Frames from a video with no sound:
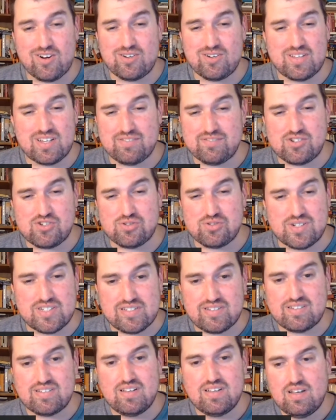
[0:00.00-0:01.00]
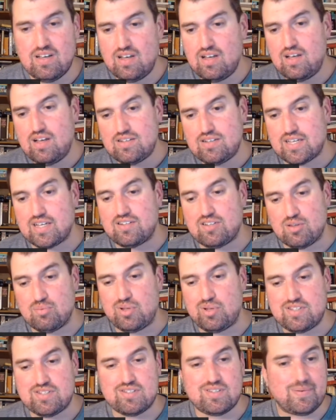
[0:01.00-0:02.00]
I don't think I have a choice to get to the
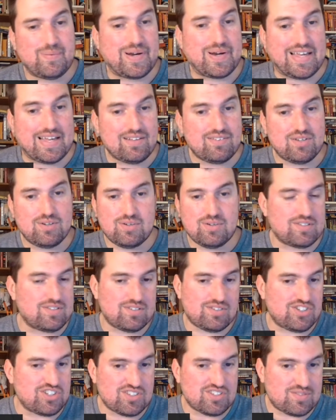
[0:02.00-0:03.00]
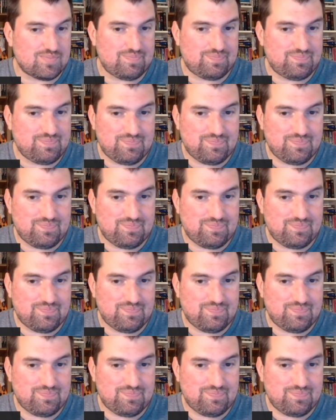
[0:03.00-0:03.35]
places I want to get to, because it's just